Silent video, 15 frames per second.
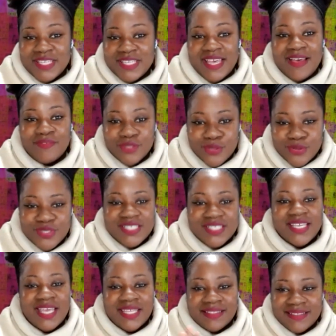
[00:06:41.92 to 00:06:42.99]
to have
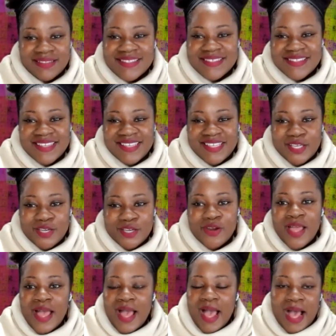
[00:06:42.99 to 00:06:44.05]
Lucy and Lisa
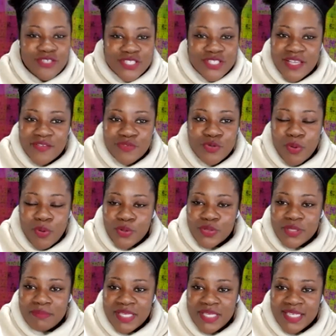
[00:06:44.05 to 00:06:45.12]
here. I'll just give you
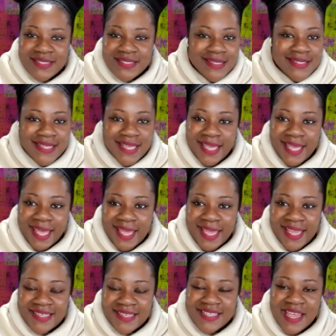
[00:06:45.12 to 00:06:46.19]
both a minute to say
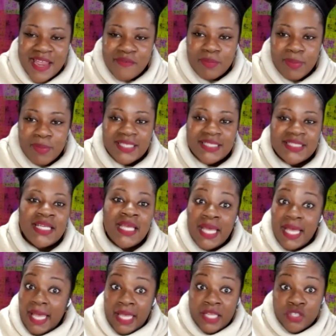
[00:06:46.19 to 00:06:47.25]
hey to everybody,
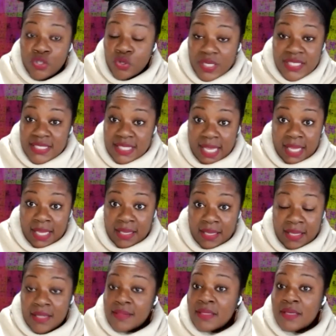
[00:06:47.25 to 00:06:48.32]
and you can
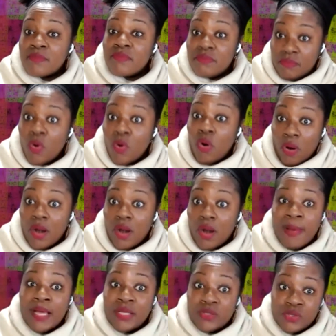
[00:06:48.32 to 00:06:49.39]
say anything more
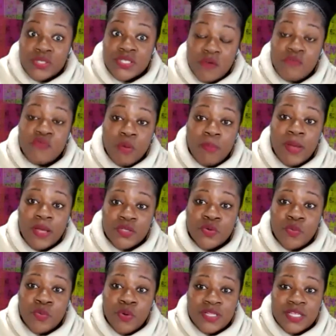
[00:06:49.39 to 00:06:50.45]
about yourself or about
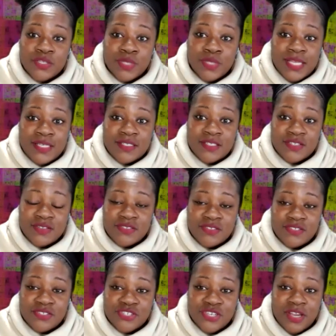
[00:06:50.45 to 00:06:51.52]
your work that you'd like
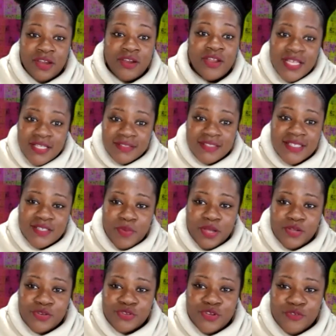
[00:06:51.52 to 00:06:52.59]
to share. Lisa,
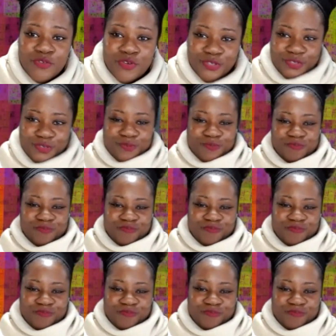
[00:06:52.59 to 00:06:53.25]
why don't you go first?